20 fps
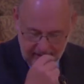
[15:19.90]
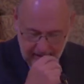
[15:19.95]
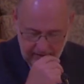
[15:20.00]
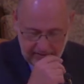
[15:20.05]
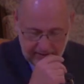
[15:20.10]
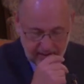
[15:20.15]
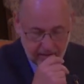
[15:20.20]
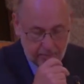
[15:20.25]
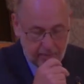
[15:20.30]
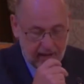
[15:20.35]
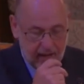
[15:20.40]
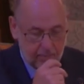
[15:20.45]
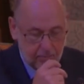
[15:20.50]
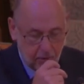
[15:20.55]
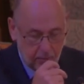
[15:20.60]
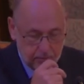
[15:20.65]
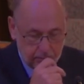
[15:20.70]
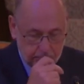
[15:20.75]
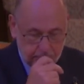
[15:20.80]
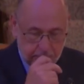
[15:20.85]
that the Bible
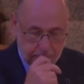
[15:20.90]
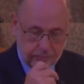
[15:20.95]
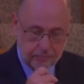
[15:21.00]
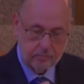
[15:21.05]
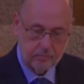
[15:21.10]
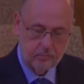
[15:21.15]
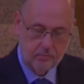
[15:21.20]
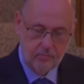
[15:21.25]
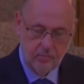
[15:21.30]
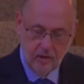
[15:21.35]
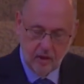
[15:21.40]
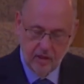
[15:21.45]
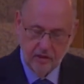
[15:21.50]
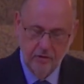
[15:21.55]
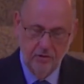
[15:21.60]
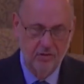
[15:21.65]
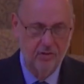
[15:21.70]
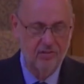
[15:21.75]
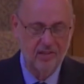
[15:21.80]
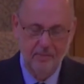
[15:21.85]

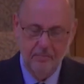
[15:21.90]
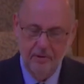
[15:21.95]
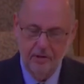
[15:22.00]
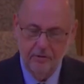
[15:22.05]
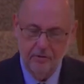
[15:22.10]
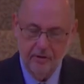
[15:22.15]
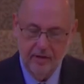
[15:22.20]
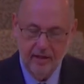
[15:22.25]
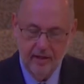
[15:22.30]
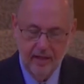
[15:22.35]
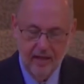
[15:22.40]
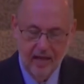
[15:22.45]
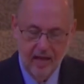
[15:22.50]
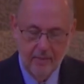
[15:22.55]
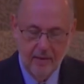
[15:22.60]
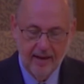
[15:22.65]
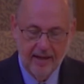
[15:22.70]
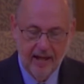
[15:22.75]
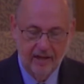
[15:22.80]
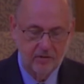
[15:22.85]
uses imagery about
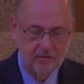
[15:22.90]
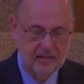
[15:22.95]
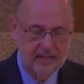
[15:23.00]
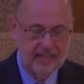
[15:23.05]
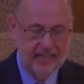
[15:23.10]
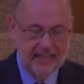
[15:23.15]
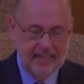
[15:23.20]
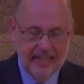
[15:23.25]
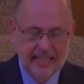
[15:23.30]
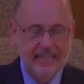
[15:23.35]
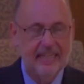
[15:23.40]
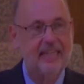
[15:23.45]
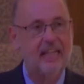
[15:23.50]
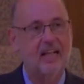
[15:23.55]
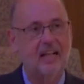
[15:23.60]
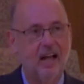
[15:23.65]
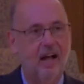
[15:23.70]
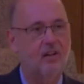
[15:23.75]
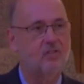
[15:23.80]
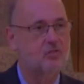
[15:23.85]
actually eating
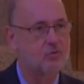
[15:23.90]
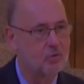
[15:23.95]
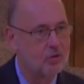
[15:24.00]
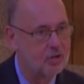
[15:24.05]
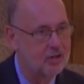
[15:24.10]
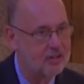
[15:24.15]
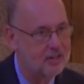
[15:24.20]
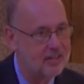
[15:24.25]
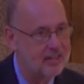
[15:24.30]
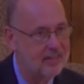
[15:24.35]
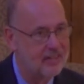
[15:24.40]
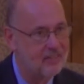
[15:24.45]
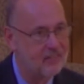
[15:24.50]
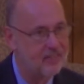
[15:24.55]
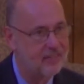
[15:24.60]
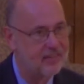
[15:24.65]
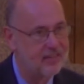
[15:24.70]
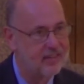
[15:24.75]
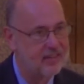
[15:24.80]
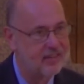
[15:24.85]
God's Word.
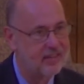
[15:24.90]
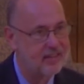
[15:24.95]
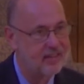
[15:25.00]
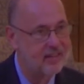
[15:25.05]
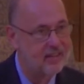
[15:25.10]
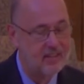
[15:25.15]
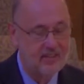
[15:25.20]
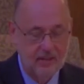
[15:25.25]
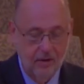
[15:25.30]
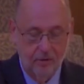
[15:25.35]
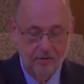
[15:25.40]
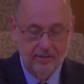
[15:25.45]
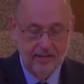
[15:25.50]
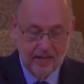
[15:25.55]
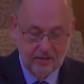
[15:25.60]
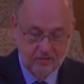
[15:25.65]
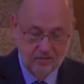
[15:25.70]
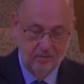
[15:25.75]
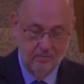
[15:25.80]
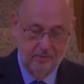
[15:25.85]
In the Old
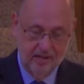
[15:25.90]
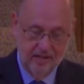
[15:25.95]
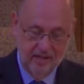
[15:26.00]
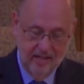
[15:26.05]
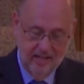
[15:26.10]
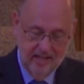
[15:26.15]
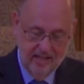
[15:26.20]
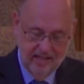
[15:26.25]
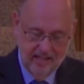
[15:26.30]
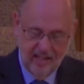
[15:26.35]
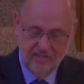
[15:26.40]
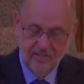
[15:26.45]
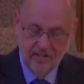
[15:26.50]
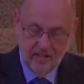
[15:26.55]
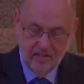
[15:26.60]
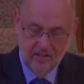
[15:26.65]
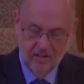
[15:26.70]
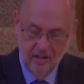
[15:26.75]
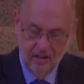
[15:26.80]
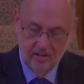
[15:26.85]
Testament,
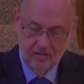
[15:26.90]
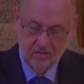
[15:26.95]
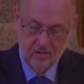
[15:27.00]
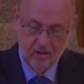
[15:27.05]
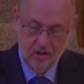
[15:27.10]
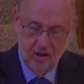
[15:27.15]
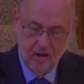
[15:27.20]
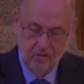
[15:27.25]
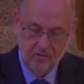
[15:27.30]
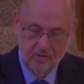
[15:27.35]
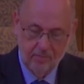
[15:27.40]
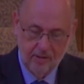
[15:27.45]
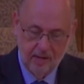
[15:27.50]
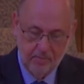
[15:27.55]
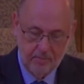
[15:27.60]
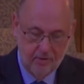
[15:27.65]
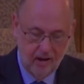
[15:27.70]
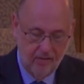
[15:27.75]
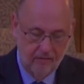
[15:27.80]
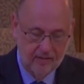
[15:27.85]
Ezekiel is called to be a
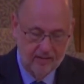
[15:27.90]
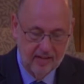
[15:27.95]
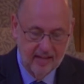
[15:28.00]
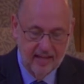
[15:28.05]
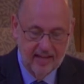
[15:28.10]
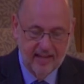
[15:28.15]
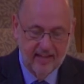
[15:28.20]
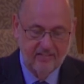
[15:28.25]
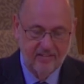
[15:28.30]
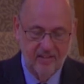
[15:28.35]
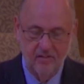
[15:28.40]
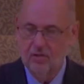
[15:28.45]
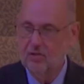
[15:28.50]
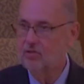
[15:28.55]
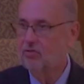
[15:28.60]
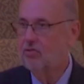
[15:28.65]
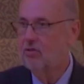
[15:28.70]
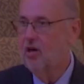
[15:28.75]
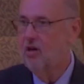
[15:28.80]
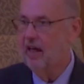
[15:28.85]
prophet. He sees a
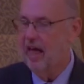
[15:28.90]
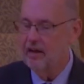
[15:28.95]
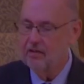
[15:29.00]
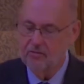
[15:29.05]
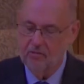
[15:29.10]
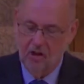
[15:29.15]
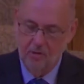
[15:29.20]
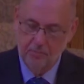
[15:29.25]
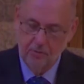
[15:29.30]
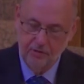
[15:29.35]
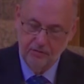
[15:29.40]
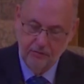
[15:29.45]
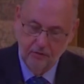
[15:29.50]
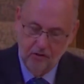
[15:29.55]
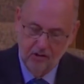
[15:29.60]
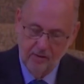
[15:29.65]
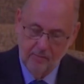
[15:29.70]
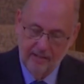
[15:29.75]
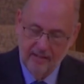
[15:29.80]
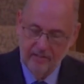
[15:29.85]
scroll unrolled before
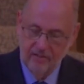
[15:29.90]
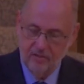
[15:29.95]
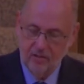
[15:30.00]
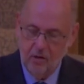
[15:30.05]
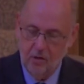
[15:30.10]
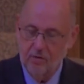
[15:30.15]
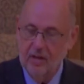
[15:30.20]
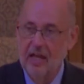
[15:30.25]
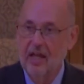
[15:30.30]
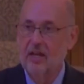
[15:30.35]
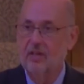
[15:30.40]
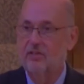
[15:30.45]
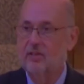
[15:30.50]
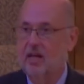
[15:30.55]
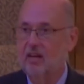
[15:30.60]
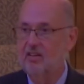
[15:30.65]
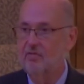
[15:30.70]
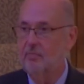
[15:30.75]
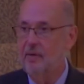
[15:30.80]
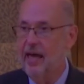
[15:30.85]
him and is told, Son
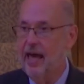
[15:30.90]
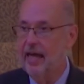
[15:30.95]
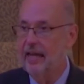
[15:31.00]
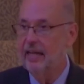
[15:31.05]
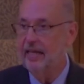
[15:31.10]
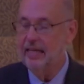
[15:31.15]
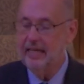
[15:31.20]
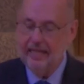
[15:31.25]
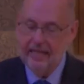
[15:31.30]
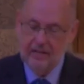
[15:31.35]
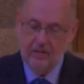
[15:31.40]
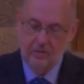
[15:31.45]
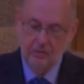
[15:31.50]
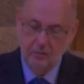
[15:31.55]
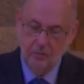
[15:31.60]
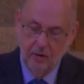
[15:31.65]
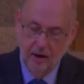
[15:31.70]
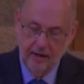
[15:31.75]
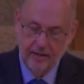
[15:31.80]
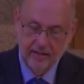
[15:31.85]
of man, eat
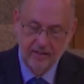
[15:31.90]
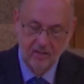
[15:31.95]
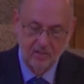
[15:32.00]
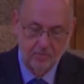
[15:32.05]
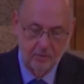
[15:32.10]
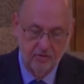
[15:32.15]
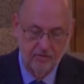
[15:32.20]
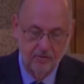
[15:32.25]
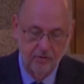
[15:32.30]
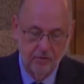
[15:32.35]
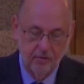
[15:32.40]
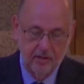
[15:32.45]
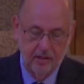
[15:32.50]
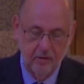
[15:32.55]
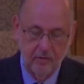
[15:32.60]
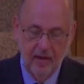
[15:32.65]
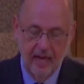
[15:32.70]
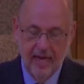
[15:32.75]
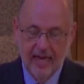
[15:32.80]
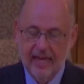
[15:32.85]
what is before you.
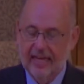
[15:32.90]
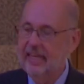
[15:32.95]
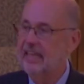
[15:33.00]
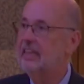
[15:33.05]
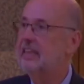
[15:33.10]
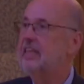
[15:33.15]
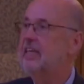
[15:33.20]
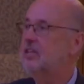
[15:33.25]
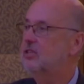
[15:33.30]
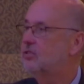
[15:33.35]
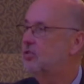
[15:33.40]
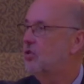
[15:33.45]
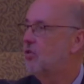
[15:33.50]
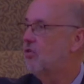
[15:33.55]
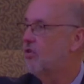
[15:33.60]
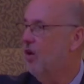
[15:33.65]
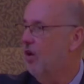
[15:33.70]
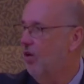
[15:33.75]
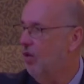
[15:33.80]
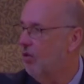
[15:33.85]
Eat this
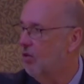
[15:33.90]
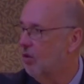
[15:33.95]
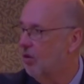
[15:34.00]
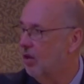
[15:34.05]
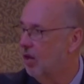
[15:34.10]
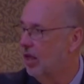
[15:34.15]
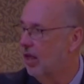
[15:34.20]
scroll,